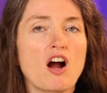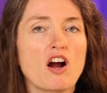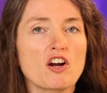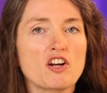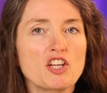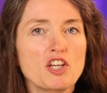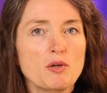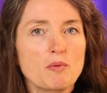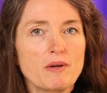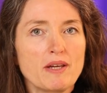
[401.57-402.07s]

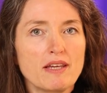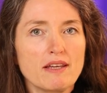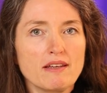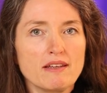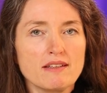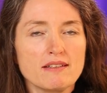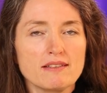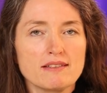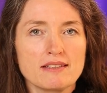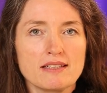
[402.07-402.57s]

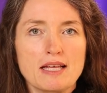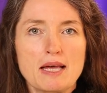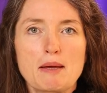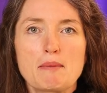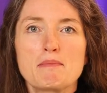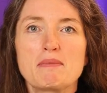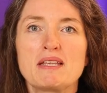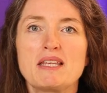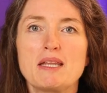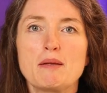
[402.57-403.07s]
Arguing,
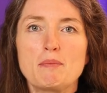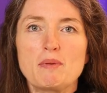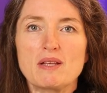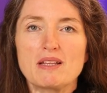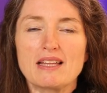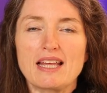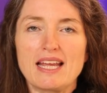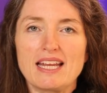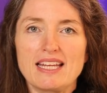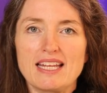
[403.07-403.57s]

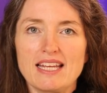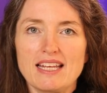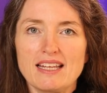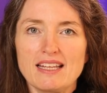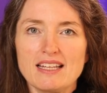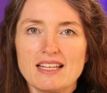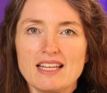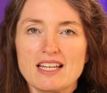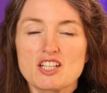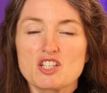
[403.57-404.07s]
manipulating,